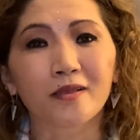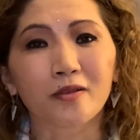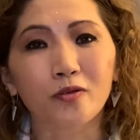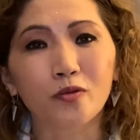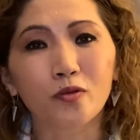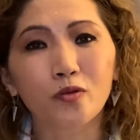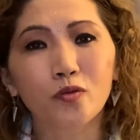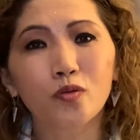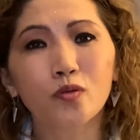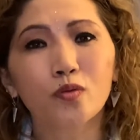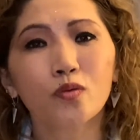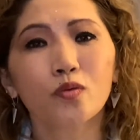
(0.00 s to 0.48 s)

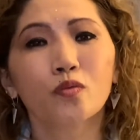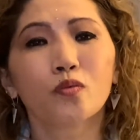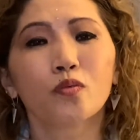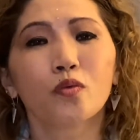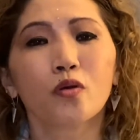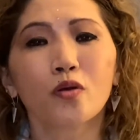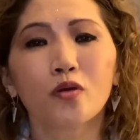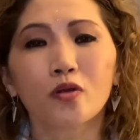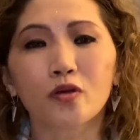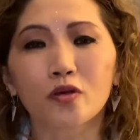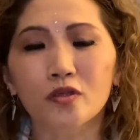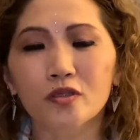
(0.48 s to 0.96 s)
new
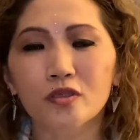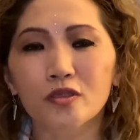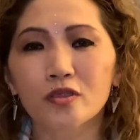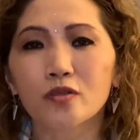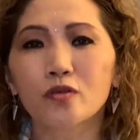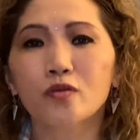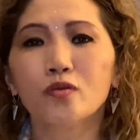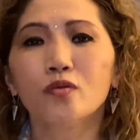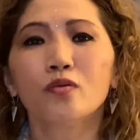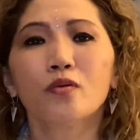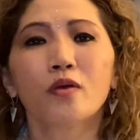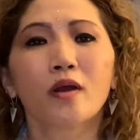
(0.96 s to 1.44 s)
words,
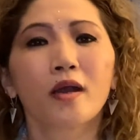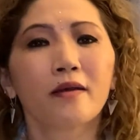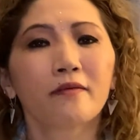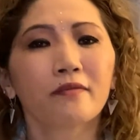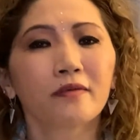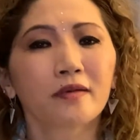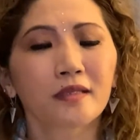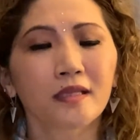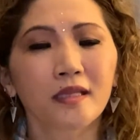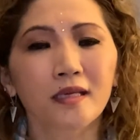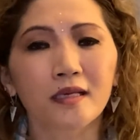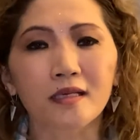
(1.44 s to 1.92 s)
new
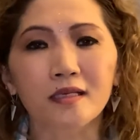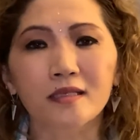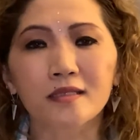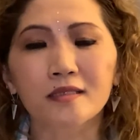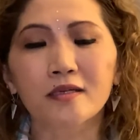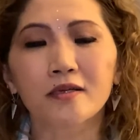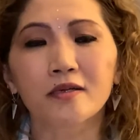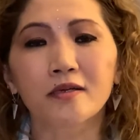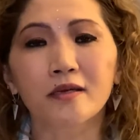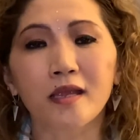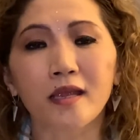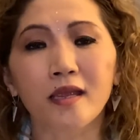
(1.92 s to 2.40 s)
everything is
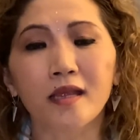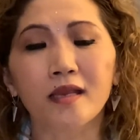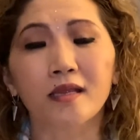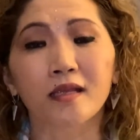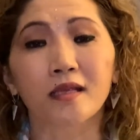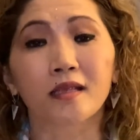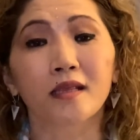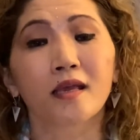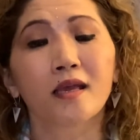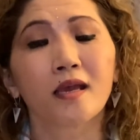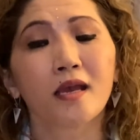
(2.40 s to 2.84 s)
creating.